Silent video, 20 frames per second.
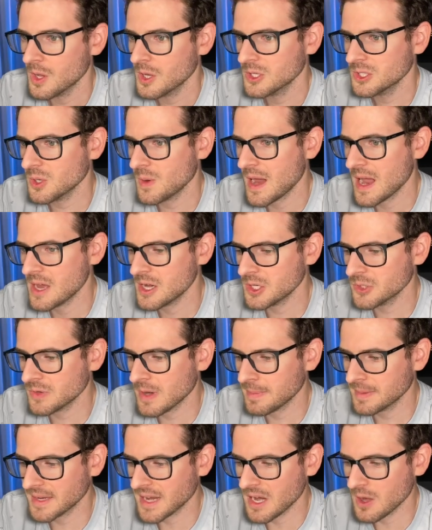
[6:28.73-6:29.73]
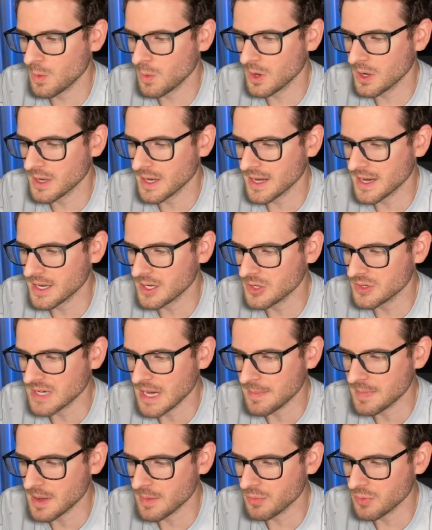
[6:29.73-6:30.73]
so how does replicate work? Again, you
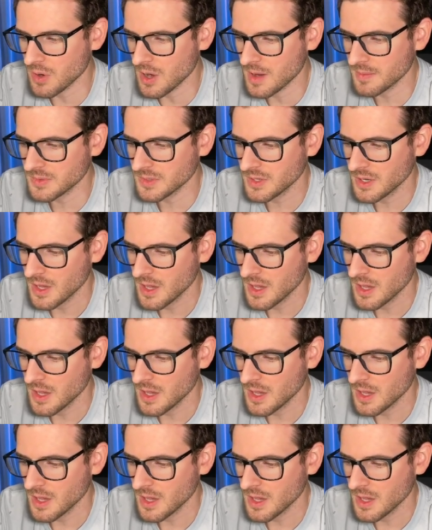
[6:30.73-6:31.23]
type in a prompt